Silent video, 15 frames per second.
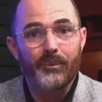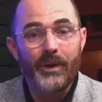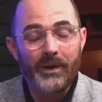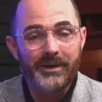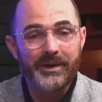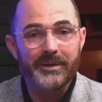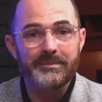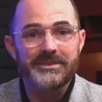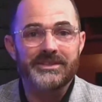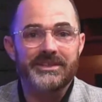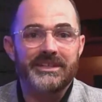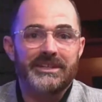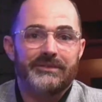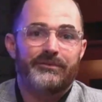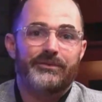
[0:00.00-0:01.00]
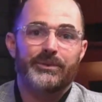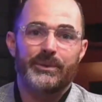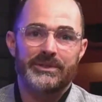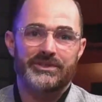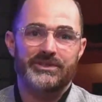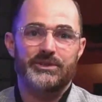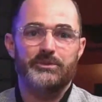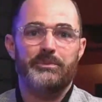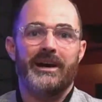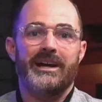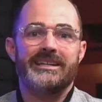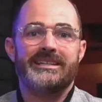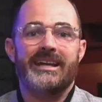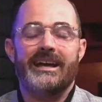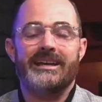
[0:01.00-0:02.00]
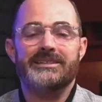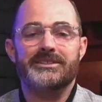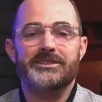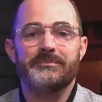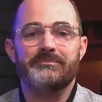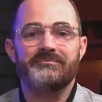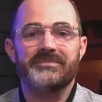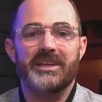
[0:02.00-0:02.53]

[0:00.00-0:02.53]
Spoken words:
Welcome to the Influential You podcast.